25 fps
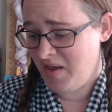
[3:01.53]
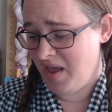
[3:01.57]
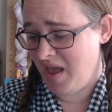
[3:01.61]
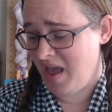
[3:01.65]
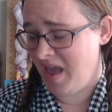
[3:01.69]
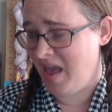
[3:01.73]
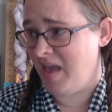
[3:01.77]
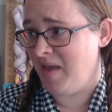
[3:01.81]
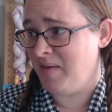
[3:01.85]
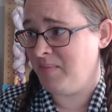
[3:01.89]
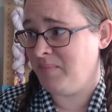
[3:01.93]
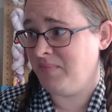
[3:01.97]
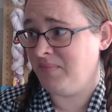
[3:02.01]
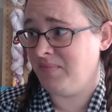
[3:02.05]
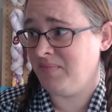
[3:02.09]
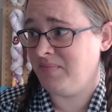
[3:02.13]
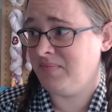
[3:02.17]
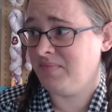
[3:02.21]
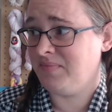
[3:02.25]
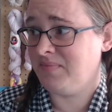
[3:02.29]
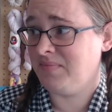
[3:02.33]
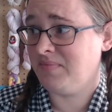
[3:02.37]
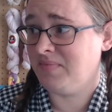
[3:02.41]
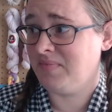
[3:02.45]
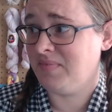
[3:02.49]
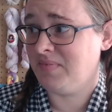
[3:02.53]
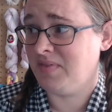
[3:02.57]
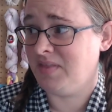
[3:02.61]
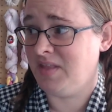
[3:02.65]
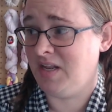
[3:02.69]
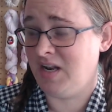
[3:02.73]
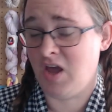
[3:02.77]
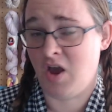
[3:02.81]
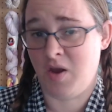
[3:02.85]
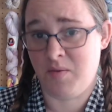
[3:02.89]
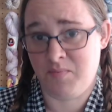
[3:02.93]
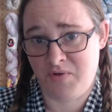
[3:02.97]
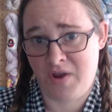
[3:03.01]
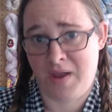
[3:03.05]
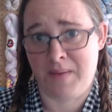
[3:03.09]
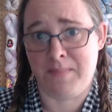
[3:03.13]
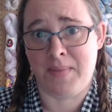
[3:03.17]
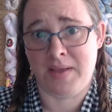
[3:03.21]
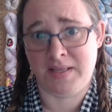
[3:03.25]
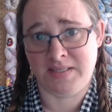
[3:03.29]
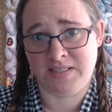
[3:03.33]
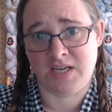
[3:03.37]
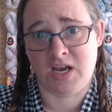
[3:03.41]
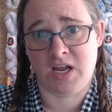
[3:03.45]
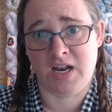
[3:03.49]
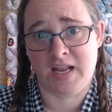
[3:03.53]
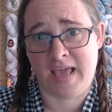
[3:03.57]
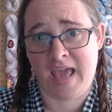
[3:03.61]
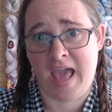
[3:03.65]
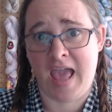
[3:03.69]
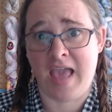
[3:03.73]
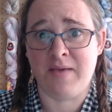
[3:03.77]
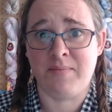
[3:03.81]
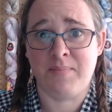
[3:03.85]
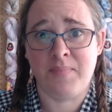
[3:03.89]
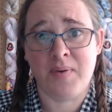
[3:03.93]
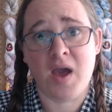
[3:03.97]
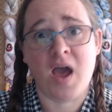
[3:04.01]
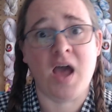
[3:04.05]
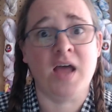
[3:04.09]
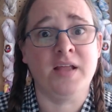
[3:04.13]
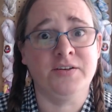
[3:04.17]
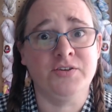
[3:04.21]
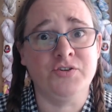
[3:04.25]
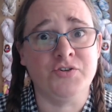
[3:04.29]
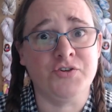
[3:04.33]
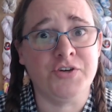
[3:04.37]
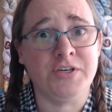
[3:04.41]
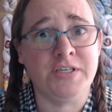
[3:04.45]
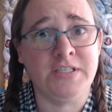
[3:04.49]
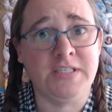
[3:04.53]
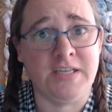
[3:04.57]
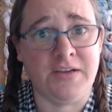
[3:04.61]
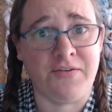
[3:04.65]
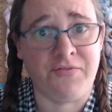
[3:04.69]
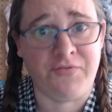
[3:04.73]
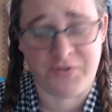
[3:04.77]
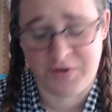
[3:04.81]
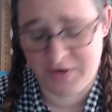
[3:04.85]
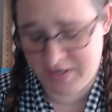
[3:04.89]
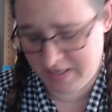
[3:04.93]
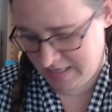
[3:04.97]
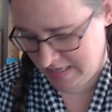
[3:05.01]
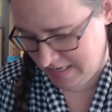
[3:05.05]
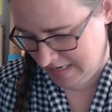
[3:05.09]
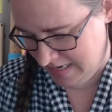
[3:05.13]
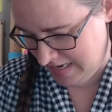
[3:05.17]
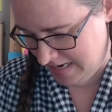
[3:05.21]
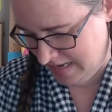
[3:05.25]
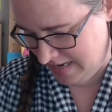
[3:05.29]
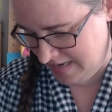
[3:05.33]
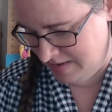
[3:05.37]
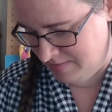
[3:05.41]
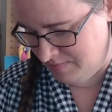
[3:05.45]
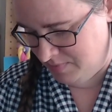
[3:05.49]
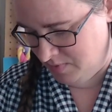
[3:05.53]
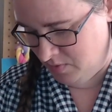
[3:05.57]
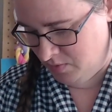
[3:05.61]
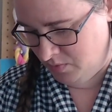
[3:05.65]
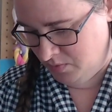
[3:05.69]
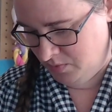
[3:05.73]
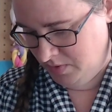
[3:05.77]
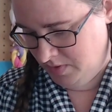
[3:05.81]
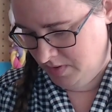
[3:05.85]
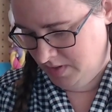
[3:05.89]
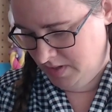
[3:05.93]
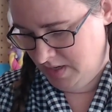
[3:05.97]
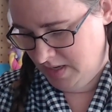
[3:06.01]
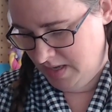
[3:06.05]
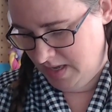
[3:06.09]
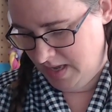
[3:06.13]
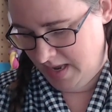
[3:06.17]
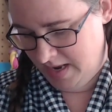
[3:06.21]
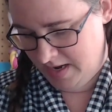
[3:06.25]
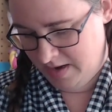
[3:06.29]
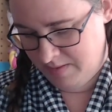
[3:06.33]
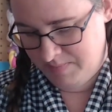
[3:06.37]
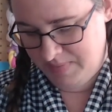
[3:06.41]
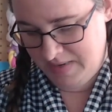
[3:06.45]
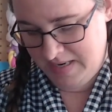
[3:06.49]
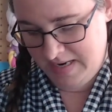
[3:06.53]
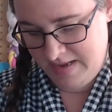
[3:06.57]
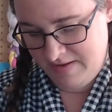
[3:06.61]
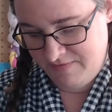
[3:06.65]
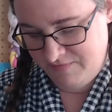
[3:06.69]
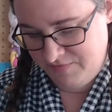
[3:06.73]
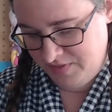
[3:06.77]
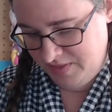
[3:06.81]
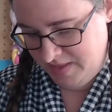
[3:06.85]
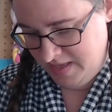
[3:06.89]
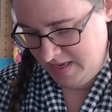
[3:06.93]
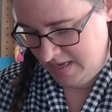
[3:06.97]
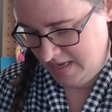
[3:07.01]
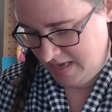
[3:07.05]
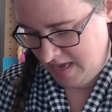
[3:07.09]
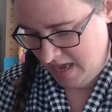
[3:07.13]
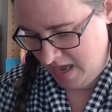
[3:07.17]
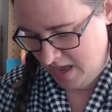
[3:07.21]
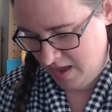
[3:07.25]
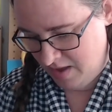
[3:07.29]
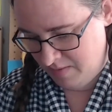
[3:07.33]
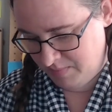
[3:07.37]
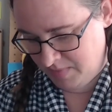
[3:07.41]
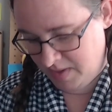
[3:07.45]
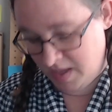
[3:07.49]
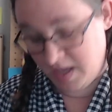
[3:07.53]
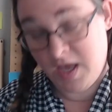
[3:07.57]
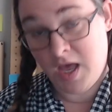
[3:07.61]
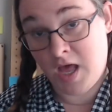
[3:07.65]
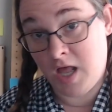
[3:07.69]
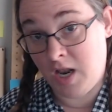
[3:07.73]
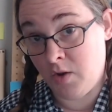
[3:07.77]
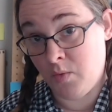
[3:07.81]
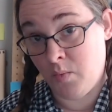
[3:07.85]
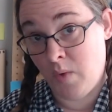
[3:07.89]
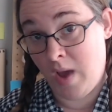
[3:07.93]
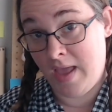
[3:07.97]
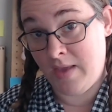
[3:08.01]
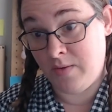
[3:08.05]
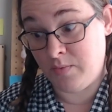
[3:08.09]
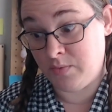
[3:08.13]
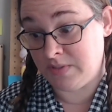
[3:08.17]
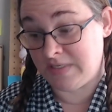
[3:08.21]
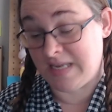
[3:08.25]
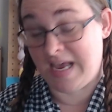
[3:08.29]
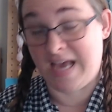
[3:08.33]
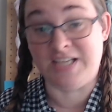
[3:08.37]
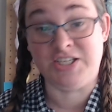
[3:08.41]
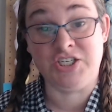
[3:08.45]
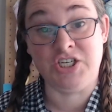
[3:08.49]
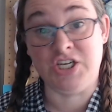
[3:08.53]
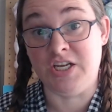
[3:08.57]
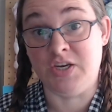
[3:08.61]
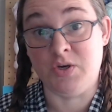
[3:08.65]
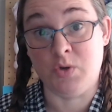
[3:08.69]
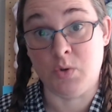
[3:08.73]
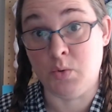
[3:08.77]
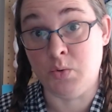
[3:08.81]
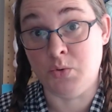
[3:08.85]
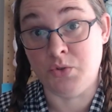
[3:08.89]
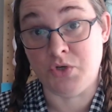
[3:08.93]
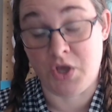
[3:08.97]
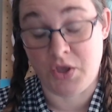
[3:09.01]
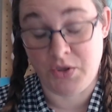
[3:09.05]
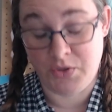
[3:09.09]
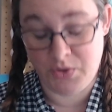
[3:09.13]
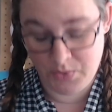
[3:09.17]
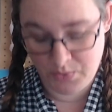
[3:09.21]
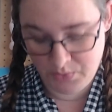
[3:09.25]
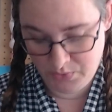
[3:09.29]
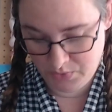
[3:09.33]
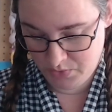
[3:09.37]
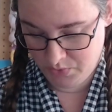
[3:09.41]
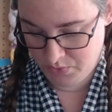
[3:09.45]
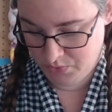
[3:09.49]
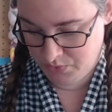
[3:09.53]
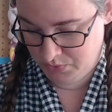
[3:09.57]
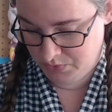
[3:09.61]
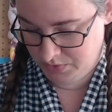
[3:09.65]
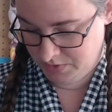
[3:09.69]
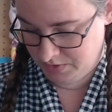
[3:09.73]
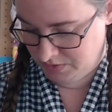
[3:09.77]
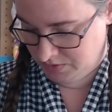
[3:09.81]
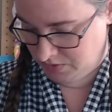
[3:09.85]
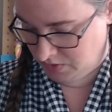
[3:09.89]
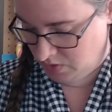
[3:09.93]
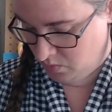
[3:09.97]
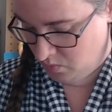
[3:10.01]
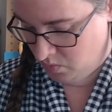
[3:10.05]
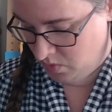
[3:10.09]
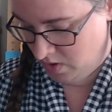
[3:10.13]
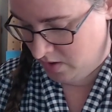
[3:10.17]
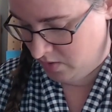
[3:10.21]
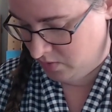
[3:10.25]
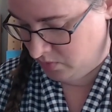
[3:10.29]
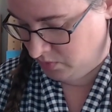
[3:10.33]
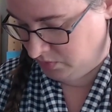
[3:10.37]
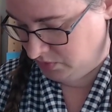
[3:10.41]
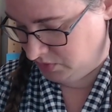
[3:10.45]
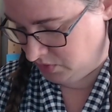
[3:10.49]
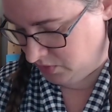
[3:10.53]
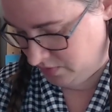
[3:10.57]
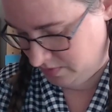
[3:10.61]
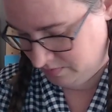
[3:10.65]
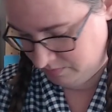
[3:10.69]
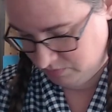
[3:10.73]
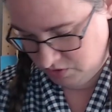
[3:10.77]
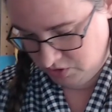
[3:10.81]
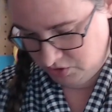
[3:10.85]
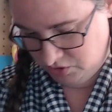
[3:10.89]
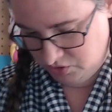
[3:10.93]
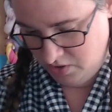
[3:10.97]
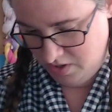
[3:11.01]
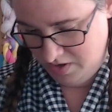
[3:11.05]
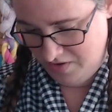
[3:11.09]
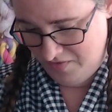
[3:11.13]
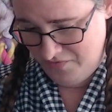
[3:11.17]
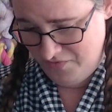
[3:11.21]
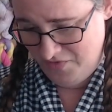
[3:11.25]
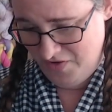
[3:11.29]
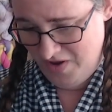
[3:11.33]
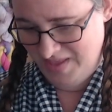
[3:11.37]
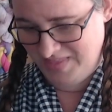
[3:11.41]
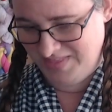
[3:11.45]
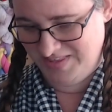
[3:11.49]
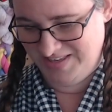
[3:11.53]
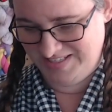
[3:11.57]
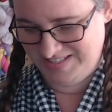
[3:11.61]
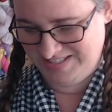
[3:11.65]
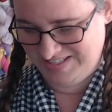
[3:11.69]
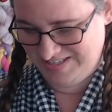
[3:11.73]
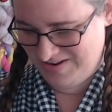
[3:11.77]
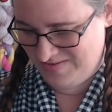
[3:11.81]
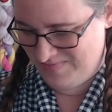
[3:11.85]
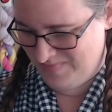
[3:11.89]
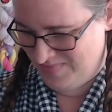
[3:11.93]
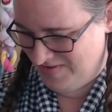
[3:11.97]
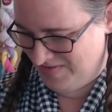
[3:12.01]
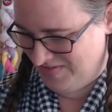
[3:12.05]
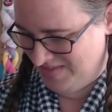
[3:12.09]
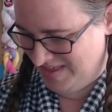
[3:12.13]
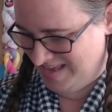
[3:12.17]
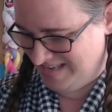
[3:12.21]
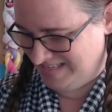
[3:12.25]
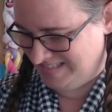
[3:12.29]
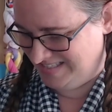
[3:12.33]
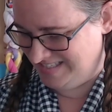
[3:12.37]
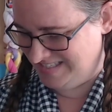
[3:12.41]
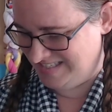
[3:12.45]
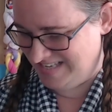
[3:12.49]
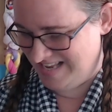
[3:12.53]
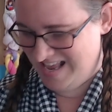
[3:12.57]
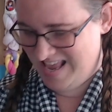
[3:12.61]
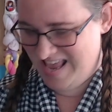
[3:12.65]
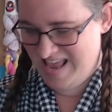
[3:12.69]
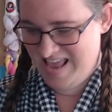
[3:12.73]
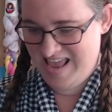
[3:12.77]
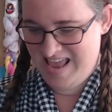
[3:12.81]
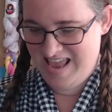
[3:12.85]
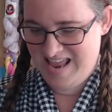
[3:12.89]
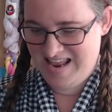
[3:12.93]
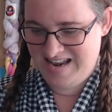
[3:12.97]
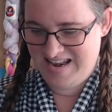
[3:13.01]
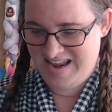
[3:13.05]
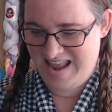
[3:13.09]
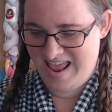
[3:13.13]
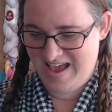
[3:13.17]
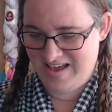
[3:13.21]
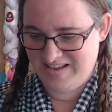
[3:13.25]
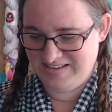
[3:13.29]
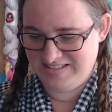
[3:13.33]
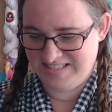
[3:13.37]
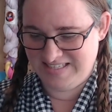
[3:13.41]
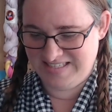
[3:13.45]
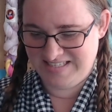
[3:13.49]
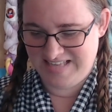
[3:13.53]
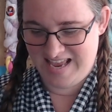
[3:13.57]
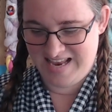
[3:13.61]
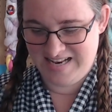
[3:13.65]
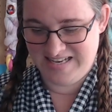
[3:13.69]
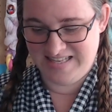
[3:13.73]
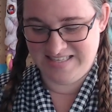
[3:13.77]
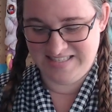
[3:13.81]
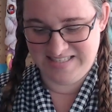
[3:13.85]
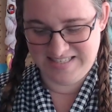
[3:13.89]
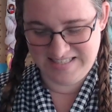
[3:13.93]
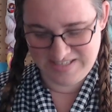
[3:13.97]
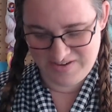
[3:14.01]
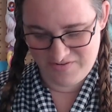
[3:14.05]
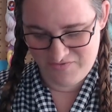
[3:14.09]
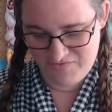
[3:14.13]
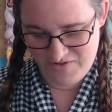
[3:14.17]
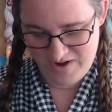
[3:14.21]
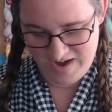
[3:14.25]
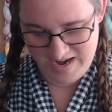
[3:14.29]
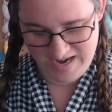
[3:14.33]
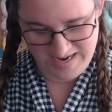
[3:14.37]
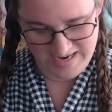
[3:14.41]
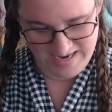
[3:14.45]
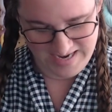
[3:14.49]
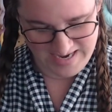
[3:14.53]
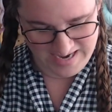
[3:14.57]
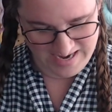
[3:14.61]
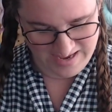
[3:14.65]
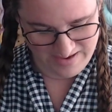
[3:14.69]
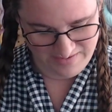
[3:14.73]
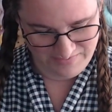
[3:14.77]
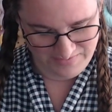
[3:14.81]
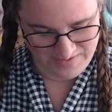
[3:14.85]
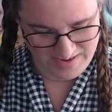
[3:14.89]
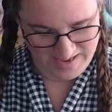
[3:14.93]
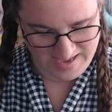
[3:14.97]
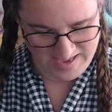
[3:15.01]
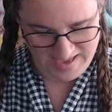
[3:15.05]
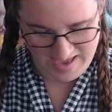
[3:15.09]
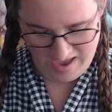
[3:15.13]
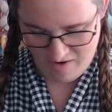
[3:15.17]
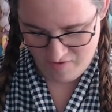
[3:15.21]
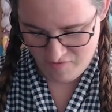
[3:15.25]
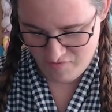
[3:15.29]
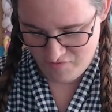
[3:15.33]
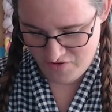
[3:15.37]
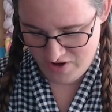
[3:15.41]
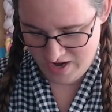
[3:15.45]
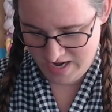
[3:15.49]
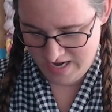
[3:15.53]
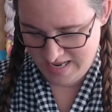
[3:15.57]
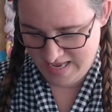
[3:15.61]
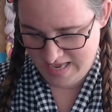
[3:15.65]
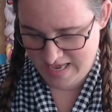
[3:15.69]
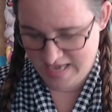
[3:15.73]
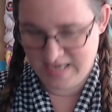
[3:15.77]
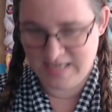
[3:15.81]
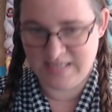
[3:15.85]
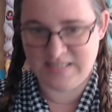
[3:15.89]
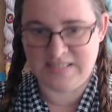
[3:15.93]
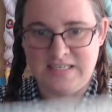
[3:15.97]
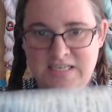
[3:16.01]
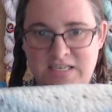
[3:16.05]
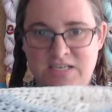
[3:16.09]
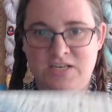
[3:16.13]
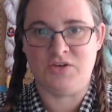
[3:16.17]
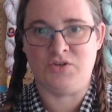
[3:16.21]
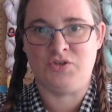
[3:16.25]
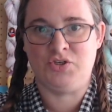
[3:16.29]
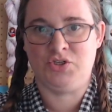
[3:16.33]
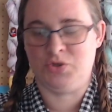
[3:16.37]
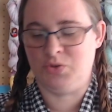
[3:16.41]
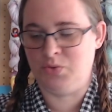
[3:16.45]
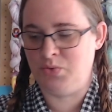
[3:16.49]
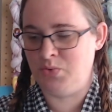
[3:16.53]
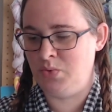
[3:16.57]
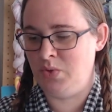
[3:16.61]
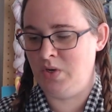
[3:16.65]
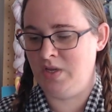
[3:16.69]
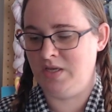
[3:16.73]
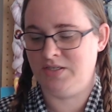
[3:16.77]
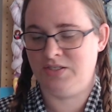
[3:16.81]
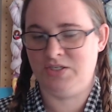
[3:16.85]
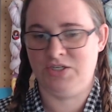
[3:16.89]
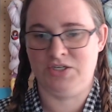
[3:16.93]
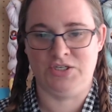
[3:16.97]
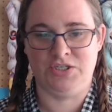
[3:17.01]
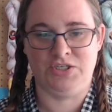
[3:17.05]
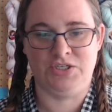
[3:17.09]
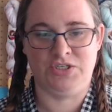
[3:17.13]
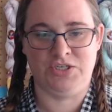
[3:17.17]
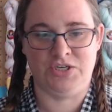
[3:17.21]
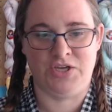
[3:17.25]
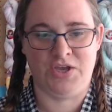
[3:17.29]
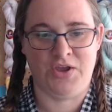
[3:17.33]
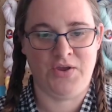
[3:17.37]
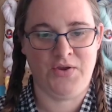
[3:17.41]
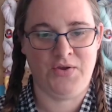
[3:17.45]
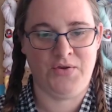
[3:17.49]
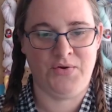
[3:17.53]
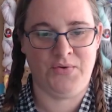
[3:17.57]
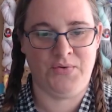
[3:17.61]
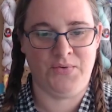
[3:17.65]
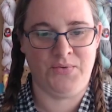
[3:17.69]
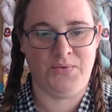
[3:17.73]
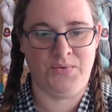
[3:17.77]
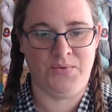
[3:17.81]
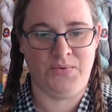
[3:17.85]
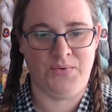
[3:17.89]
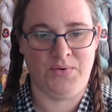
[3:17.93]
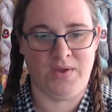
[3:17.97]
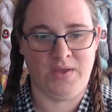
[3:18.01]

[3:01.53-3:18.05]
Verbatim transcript: um, the Lion Brand mandala cake but under a different label and I believe the um, colorway was actually called unicorn as well so I'm just trying to find the top of this now, as I said, this is a really lovely, a really easy shawl to do.